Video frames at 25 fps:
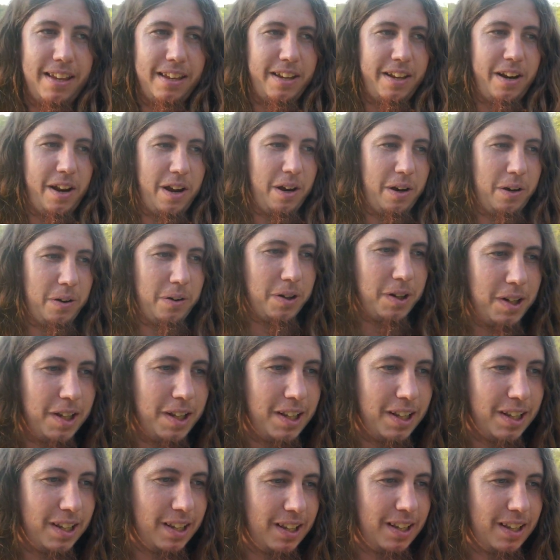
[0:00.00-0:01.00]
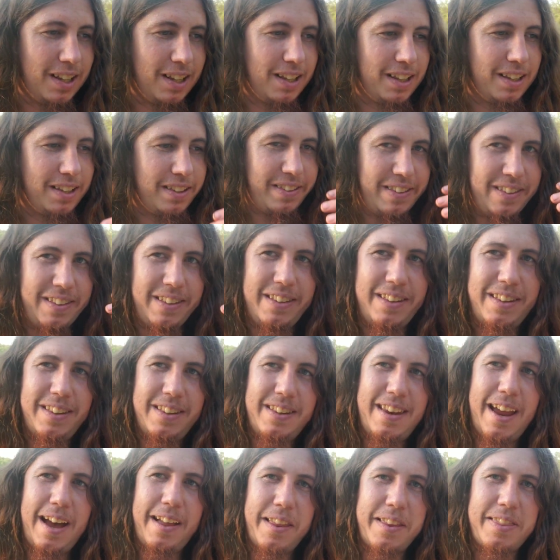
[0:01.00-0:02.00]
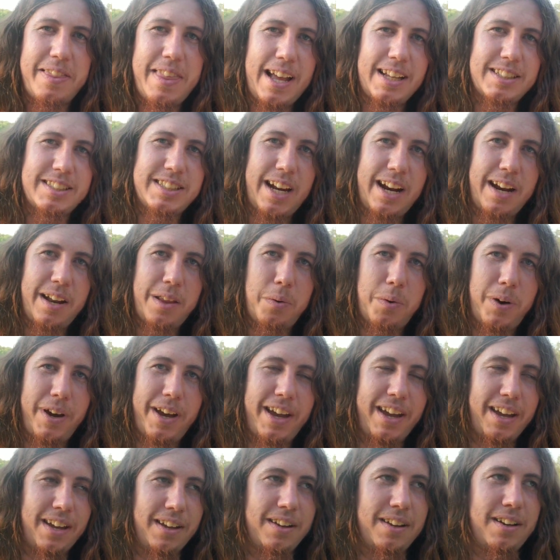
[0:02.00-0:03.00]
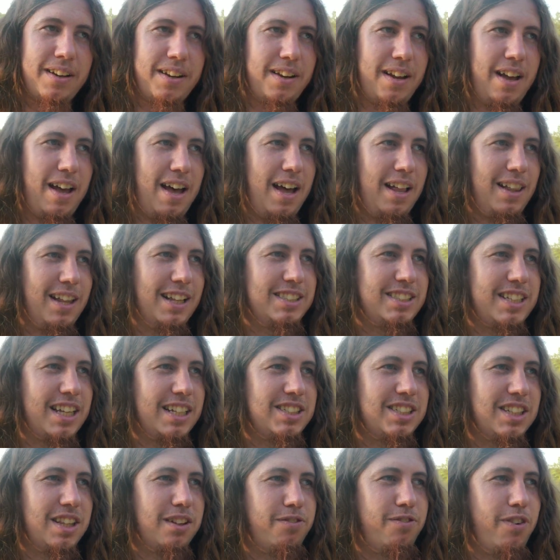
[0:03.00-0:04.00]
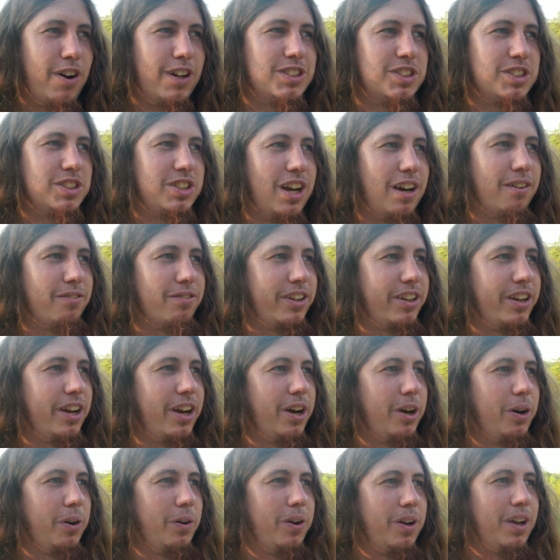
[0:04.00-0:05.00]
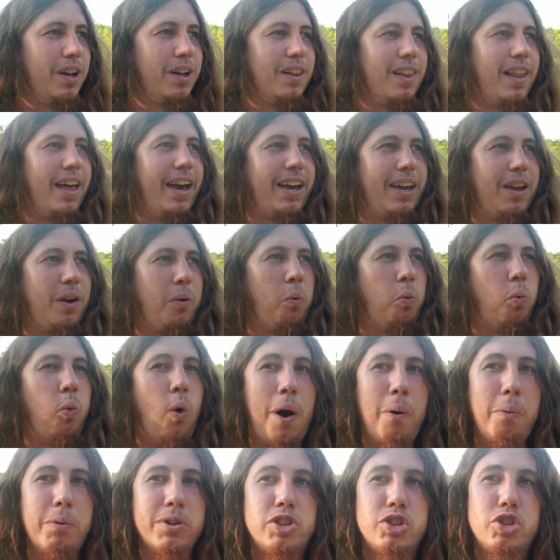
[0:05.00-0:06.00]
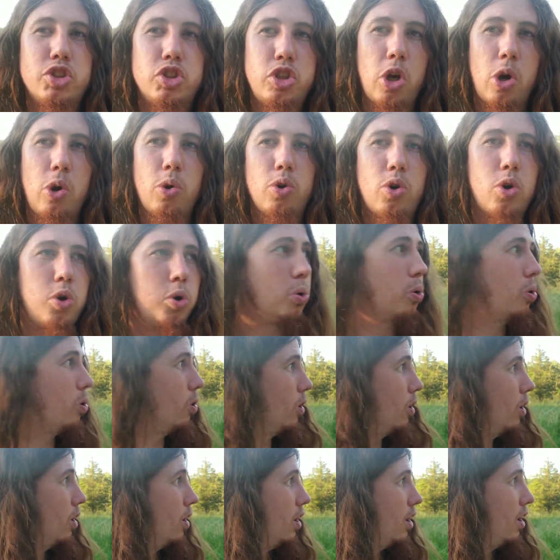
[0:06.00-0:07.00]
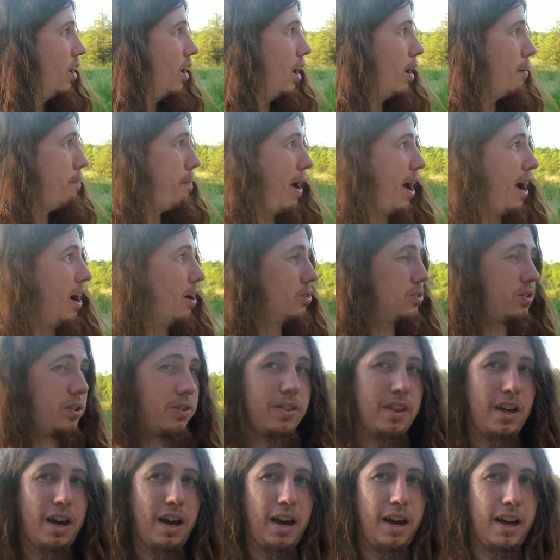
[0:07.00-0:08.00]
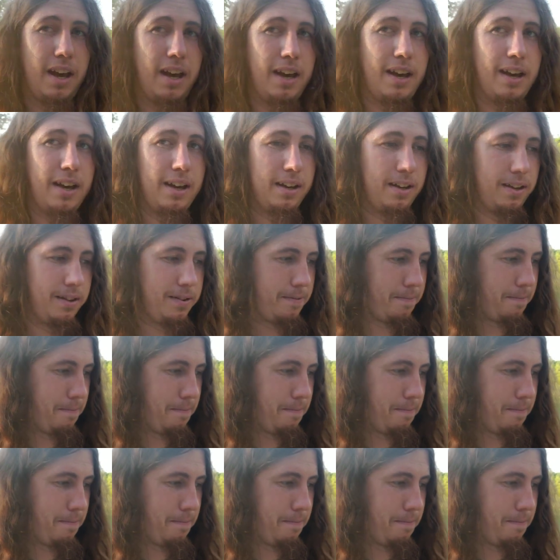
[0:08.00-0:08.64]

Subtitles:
you know, now that that's out of the way, let's get to the fun stuff. You know, like what was so cool about the